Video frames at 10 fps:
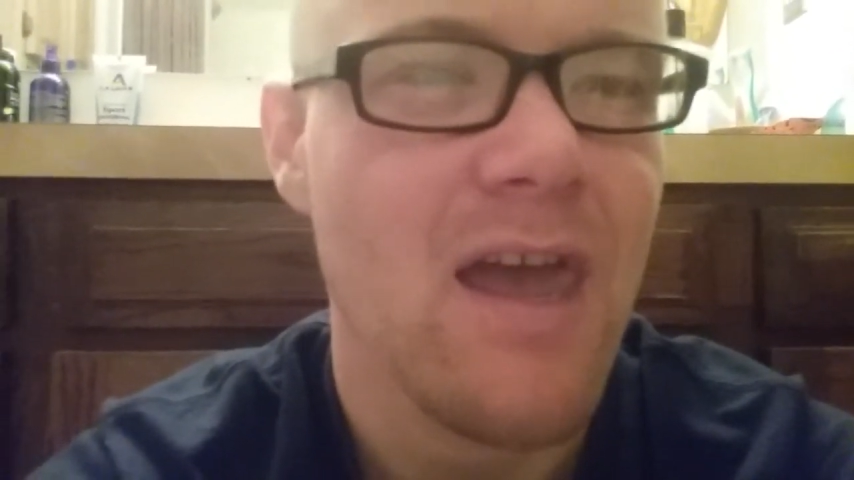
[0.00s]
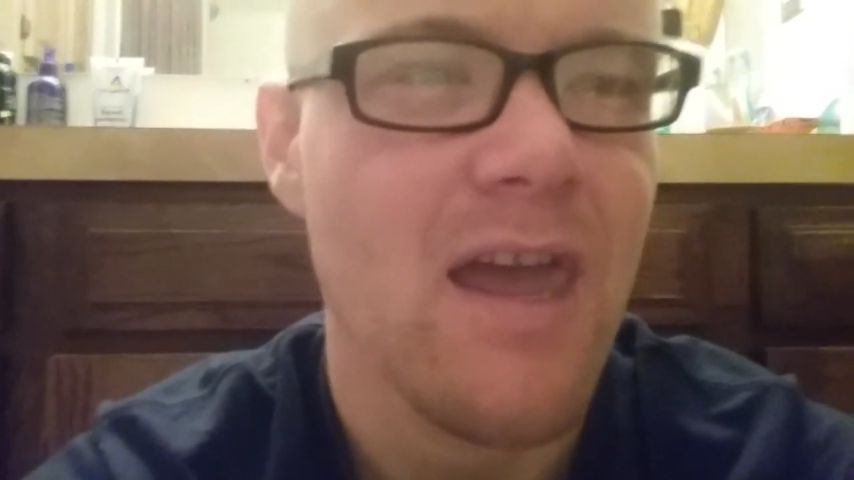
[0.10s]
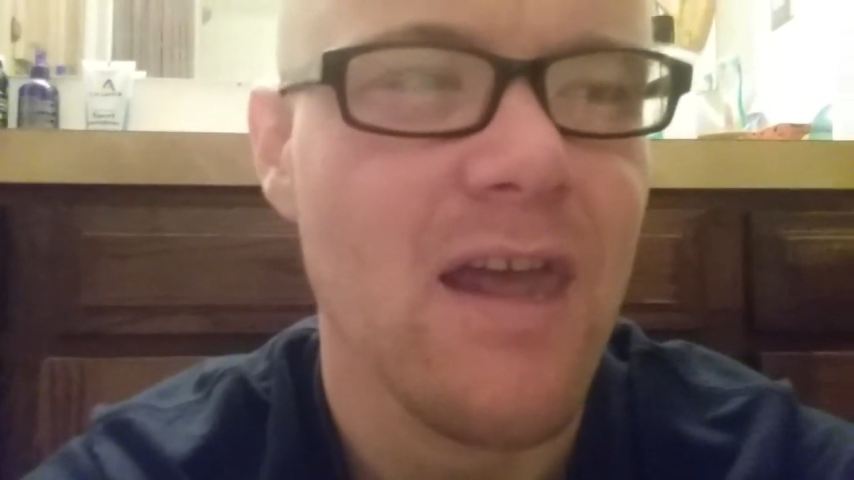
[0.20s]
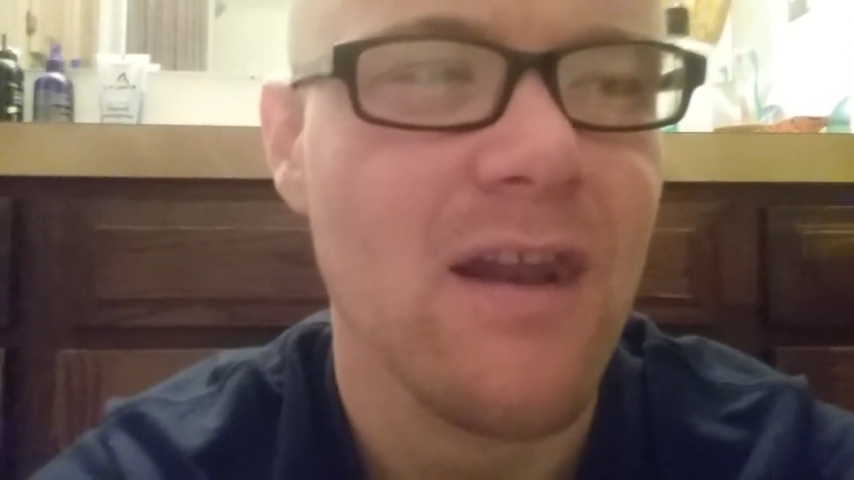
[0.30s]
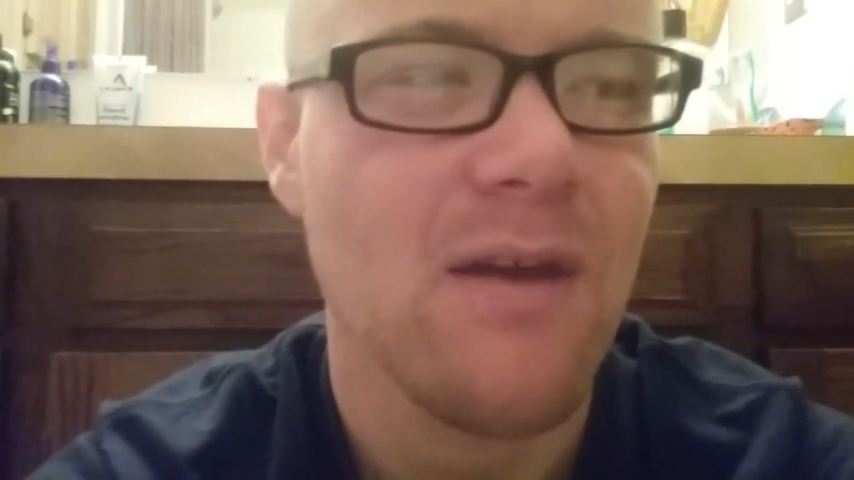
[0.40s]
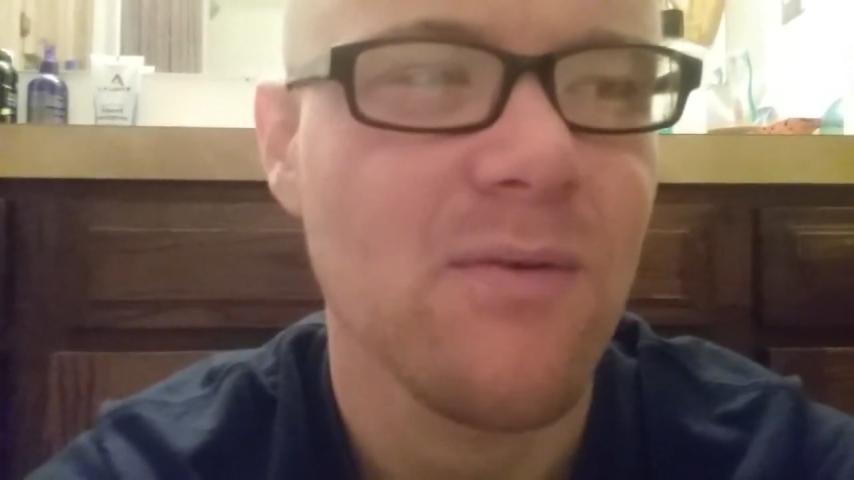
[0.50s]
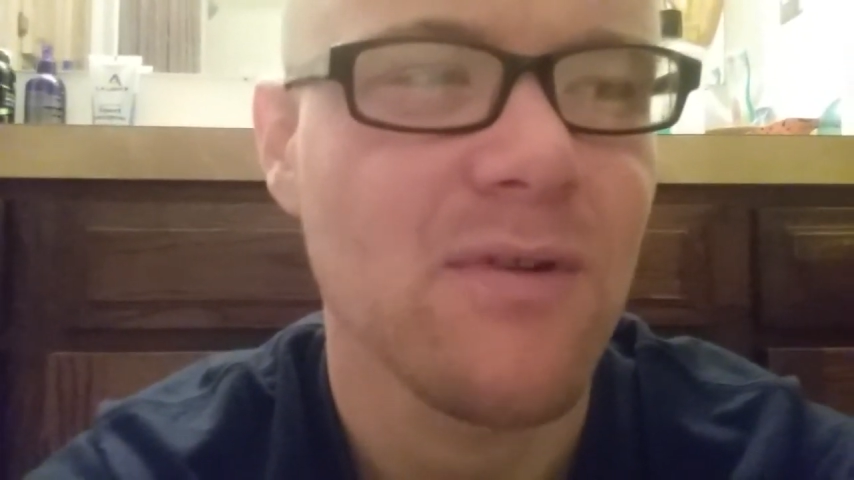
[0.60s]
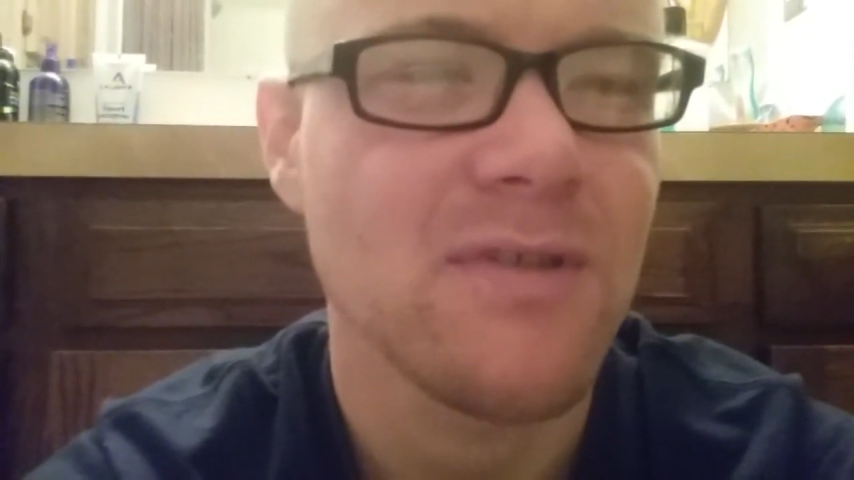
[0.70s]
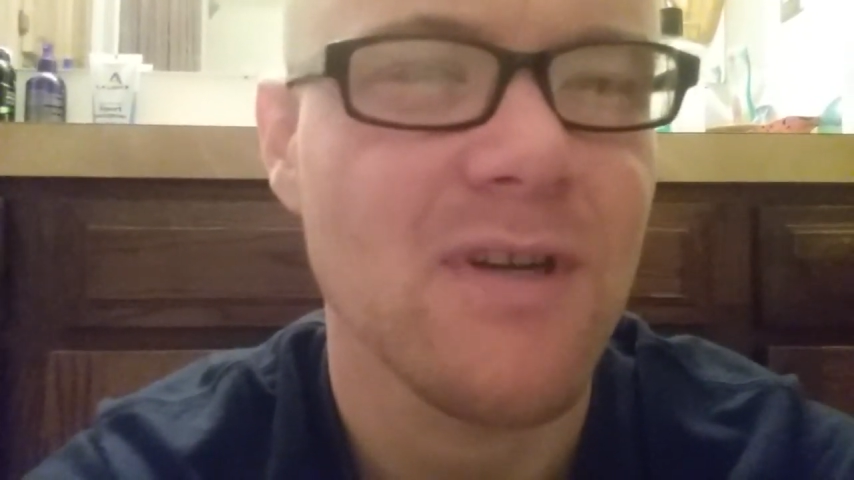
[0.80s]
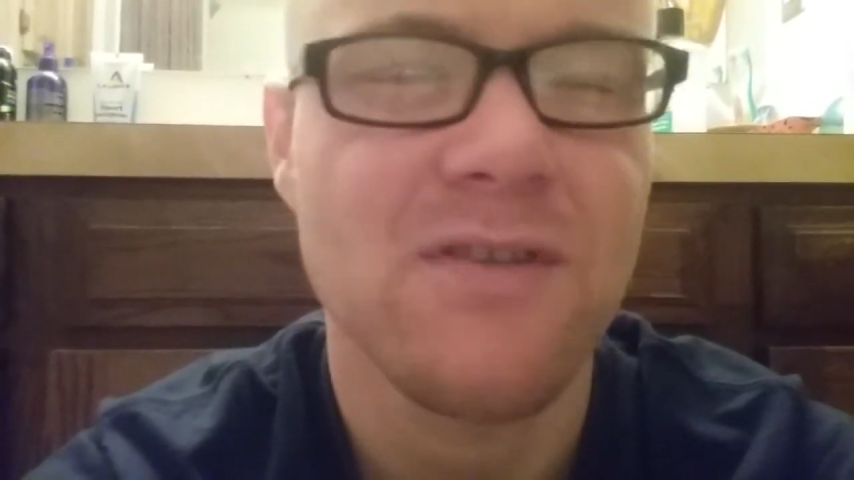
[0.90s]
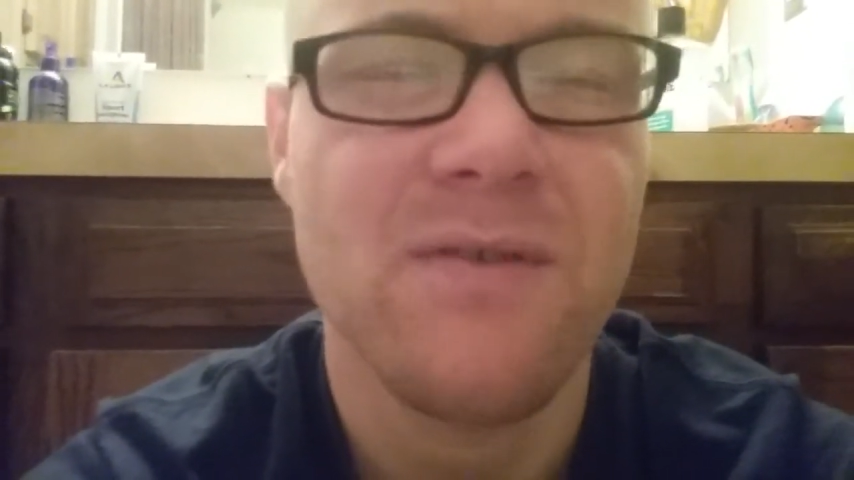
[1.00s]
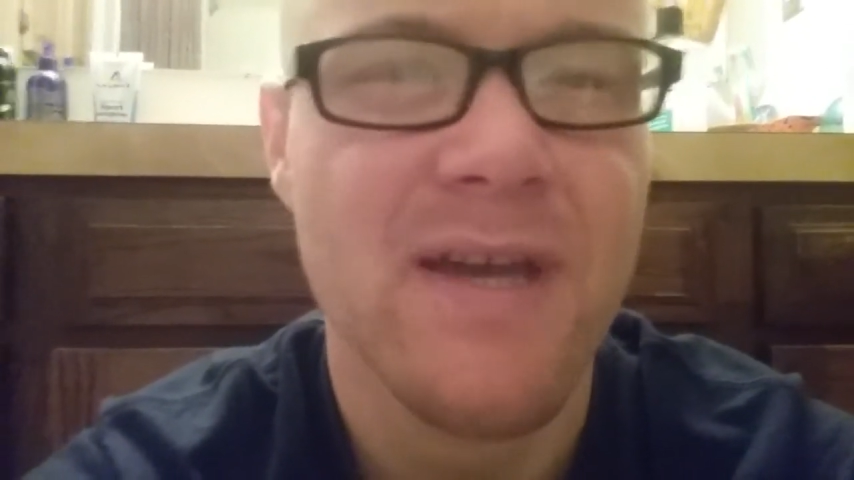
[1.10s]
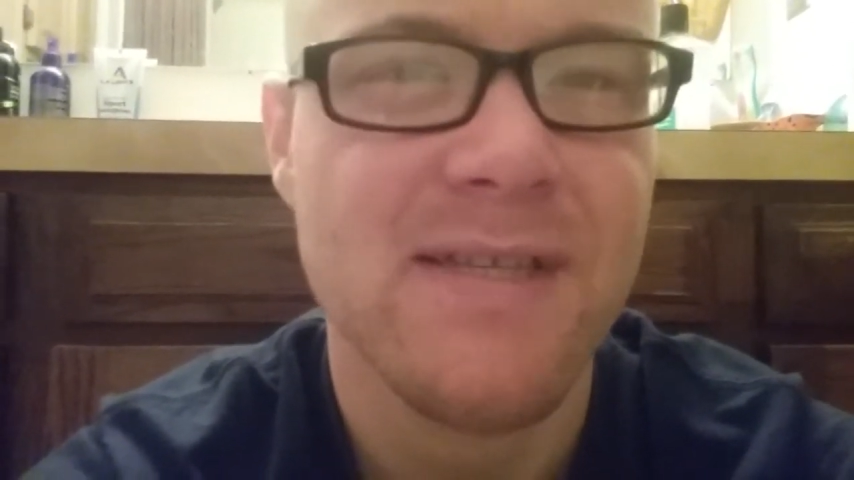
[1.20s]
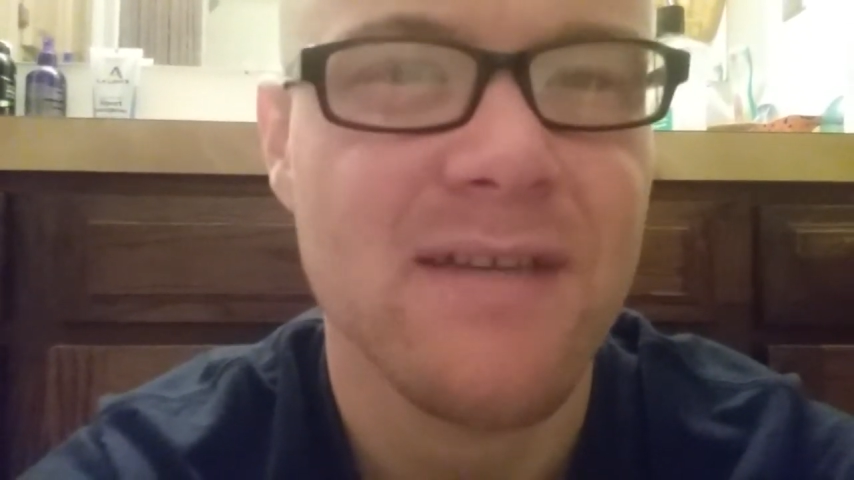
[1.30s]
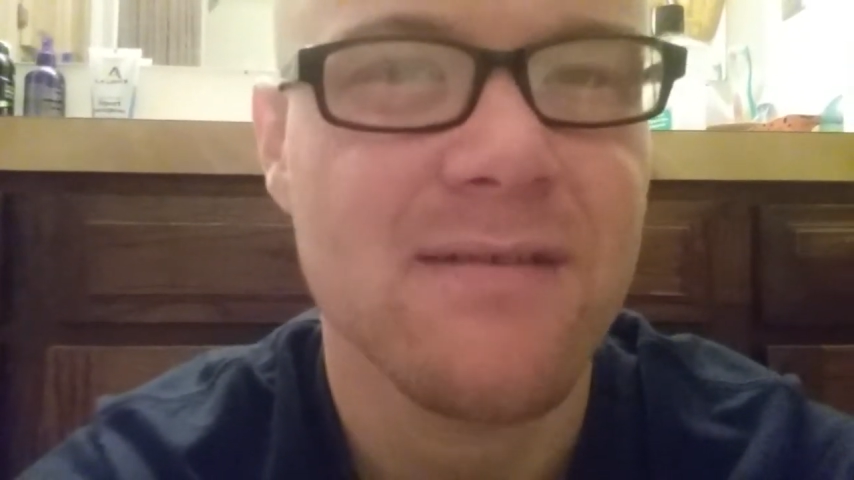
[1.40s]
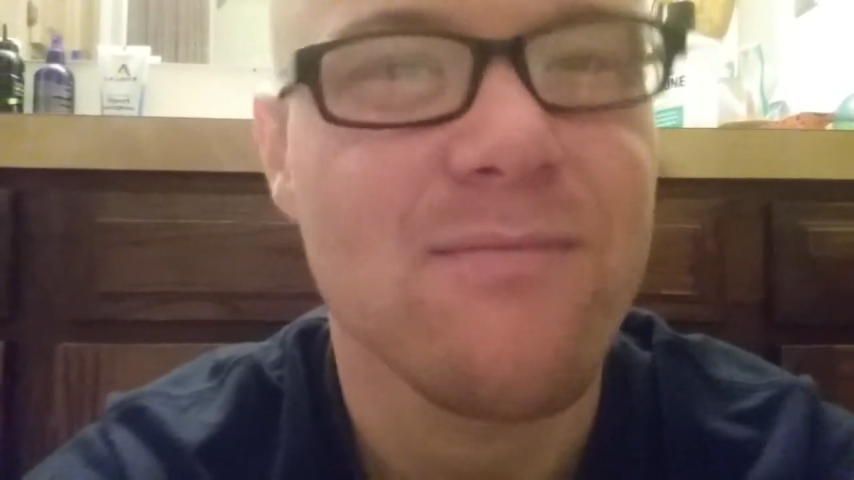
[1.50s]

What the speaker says: And I will talk to you guys again